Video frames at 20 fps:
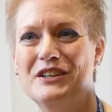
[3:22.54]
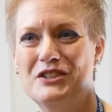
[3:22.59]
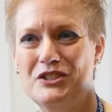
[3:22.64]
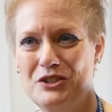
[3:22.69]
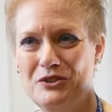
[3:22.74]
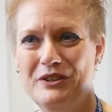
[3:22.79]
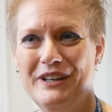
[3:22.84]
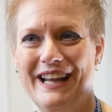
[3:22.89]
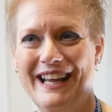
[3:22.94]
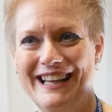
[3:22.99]

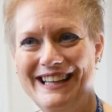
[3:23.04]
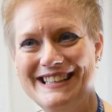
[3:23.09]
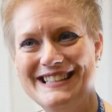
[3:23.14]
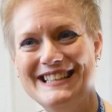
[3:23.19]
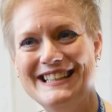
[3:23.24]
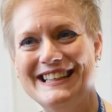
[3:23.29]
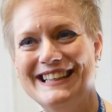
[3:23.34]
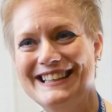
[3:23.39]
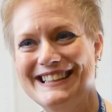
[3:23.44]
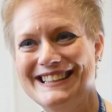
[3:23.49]
to an
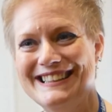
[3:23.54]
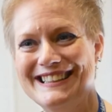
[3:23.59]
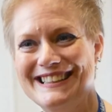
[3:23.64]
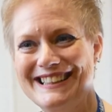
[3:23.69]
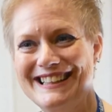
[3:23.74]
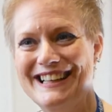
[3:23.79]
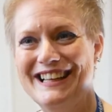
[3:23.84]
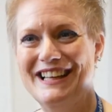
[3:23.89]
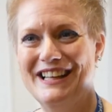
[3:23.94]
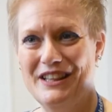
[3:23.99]

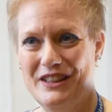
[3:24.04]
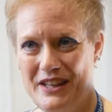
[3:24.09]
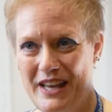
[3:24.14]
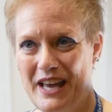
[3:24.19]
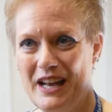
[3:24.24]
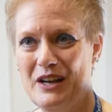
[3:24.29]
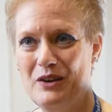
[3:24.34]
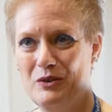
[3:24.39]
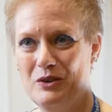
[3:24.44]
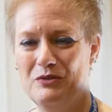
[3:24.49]
AED
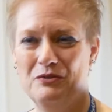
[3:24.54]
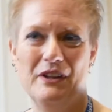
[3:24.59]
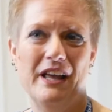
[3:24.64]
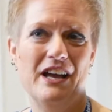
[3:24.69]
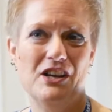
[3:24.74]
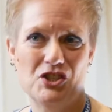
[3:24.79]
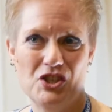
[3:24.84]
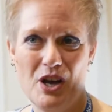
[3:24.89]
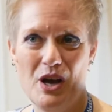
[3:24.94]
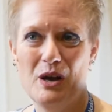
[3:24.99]
that it would
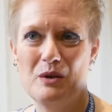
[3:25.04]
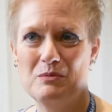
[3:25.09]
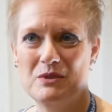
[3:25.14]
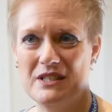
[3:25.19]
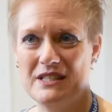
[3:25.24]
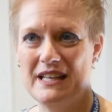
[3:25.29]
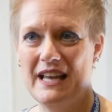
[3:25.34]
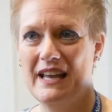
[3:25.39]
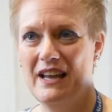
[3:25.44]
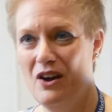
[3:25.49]
flash up
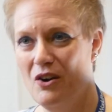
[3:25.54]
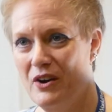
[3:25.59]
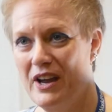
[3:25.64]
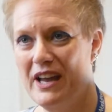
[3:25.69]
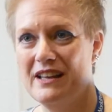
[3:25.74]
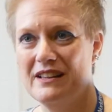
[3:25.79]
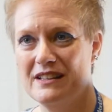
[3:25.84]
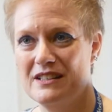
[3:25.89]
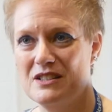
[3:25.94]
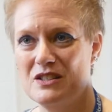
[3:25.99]
to say,
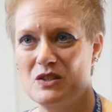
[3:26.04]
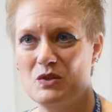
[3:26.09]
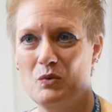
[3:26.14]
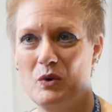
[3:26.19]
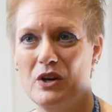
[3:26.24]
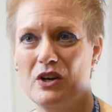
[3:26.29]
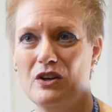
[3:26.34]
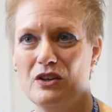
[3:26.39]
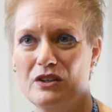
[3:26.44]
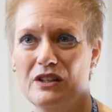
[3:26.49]
okay, this is
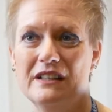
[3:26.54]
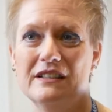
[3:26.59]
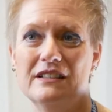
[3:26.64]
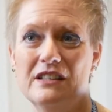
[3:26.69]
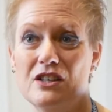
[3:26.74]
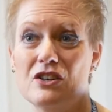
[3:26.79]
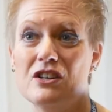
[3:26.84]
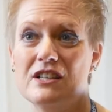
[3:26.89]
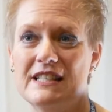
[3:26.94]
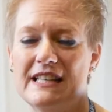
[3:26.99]
where your
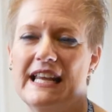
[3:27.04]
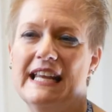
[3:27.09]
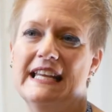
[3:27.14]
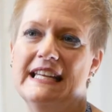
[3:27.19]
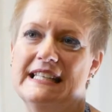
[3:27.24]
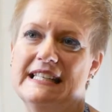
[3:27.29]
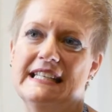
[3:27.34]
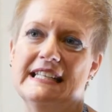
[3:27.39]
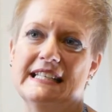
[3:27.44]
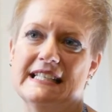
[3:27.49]
nearest
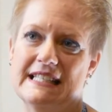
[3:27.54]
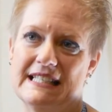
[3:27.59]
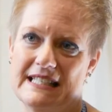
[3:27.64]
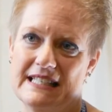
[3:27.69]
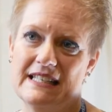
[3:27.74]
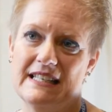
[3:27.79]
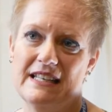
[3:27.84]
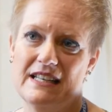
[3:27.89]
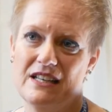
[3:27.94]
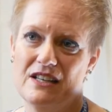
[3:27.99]
AED
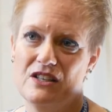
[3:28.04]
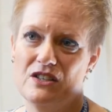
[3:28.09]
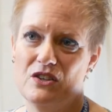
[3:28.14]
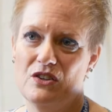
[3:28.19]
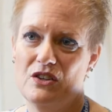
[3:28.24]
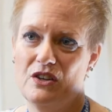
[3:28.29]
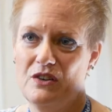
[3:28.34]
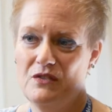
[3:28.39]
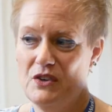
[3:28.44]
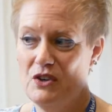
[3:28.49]
is,
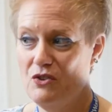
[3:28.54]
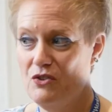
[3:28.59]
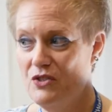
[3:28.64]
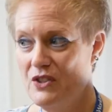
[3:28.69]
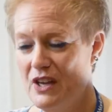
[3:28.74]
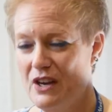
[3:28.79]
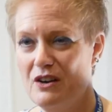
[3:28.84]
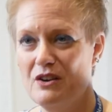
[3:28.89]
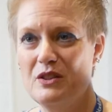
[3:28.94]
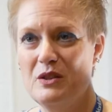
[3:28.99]
so that if you're
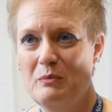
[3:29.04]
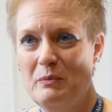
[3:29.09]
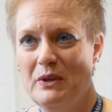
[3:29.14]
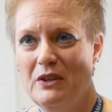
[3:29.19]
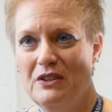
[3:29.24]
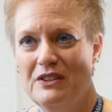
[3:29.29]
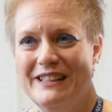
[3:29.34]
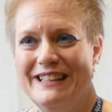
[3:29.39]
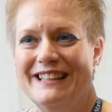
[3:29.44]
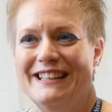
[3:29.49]
there in the
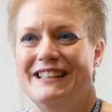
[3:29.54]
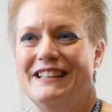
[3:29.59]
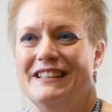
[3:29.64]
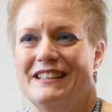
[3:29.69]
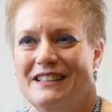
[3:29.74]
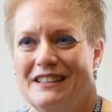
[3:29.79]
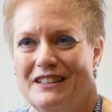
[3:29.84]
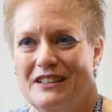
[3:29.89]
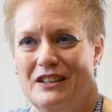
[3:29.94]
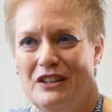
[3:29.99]
building,
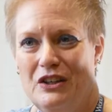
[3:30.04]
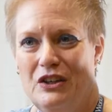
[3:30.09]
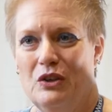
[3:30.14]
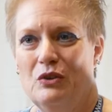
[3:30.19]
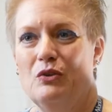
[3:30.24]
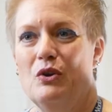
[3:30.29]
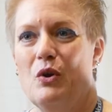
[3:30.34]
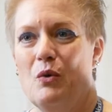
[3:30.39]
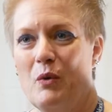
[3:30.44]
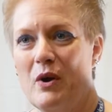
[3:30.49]

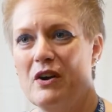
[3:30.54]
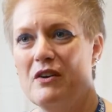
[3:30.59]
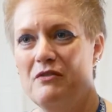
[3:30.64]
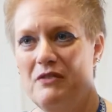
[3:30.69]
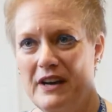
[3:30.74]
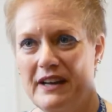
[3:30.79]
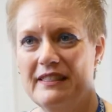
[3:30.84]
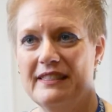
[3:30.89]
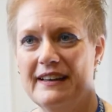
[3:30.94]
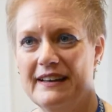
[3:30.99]
you know where to find